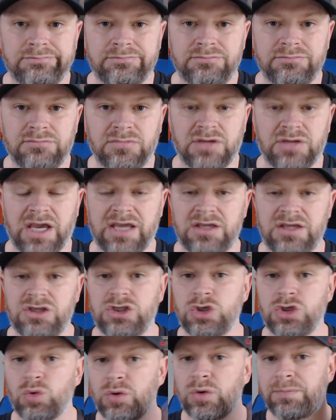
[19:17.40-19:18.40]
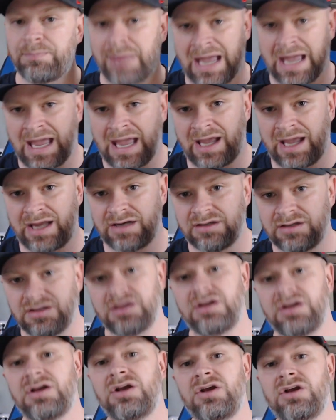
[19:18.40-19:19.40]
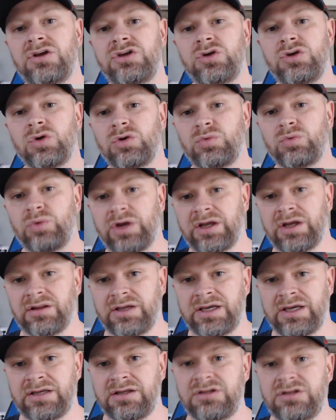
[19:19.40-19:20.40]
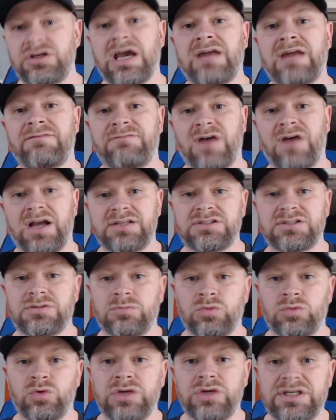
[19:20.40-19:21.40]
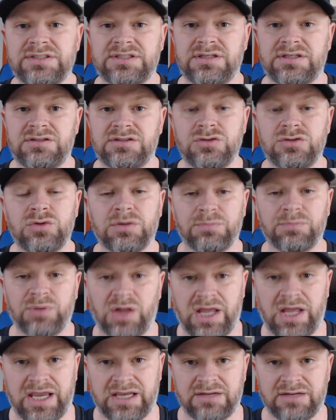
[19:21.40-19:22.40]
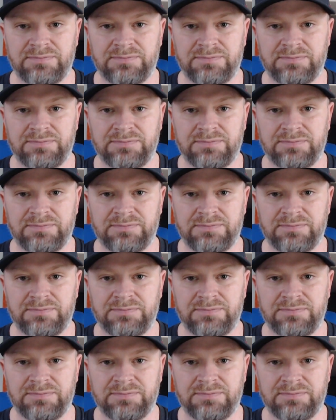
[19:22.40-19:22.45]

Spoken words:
Okay? You were mad, you were reeling, and you had to find some reason to complain.